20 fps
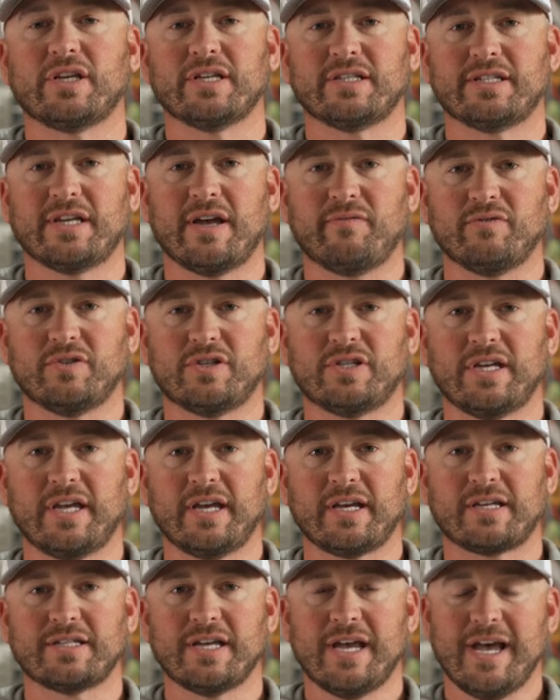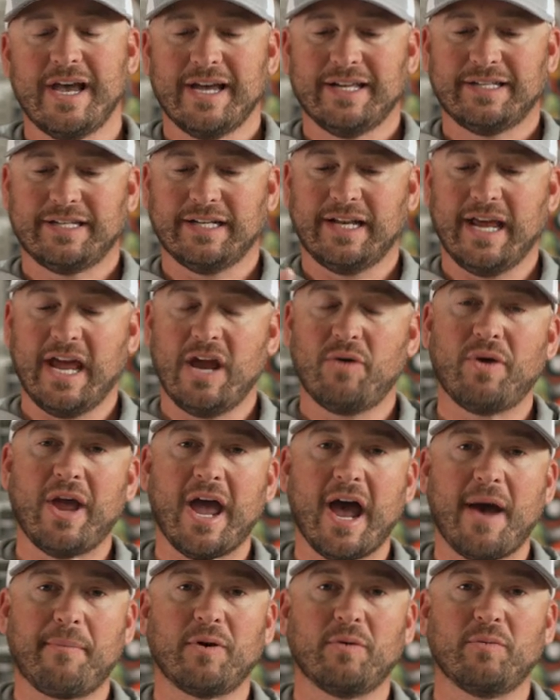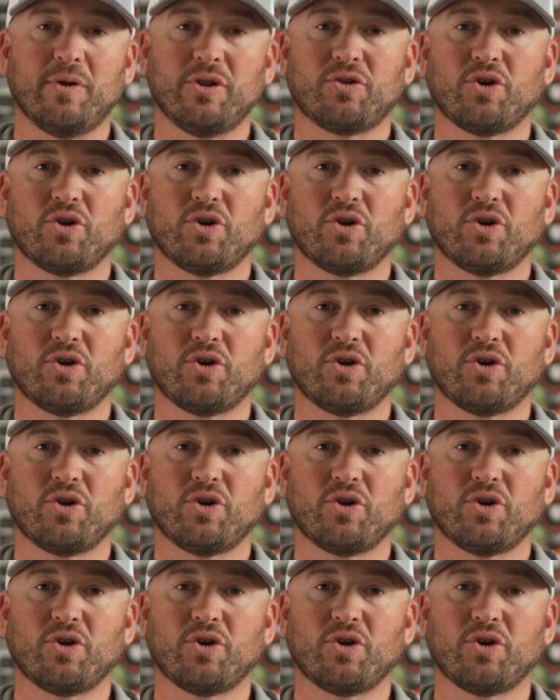to 7-6. Today we happen to be